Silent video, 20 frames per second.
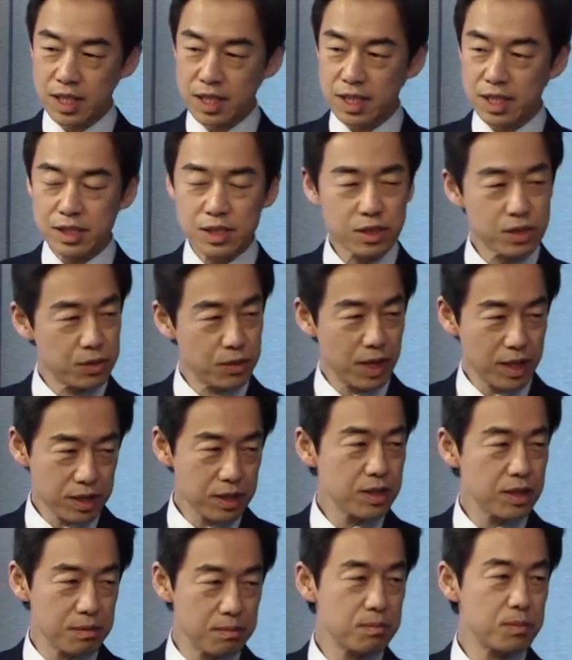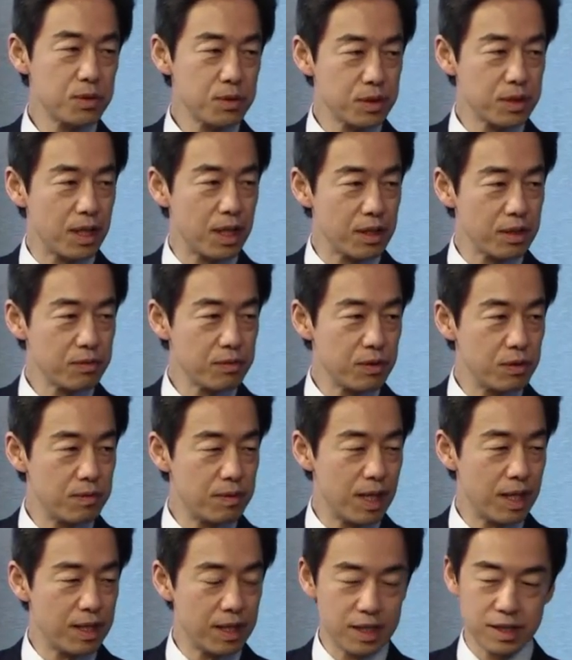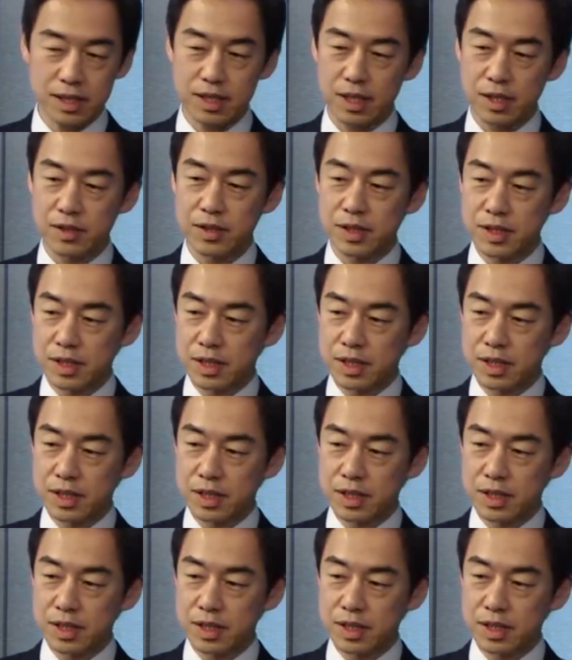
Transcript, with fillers: is quite important for bilateral